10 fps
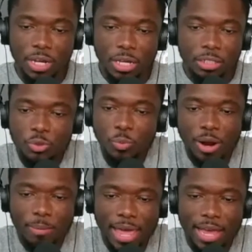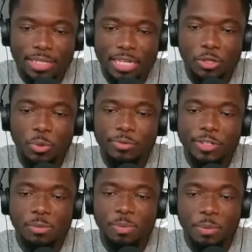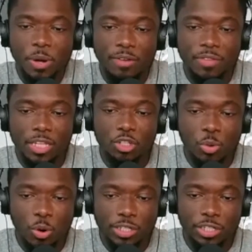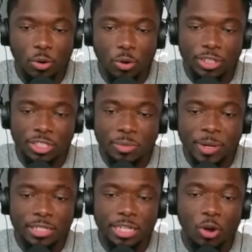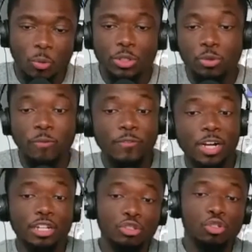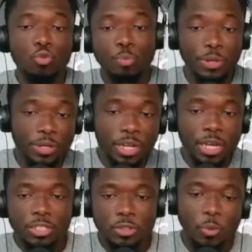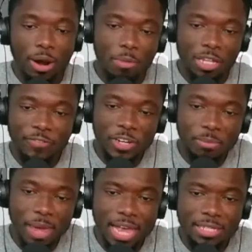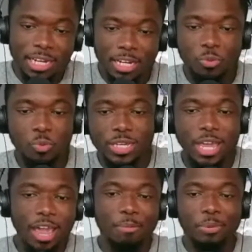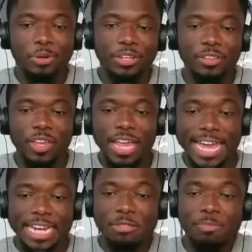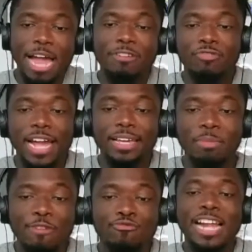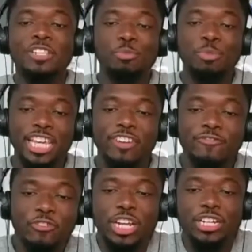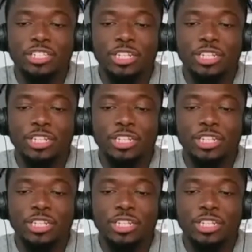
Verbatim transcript: just wear a mask. That's the only reason people have like these quarantine orders is because they know we're too fucking stupid to wear a motherfucking mask because we can't breathe. And it's my right. My rights are being infringed.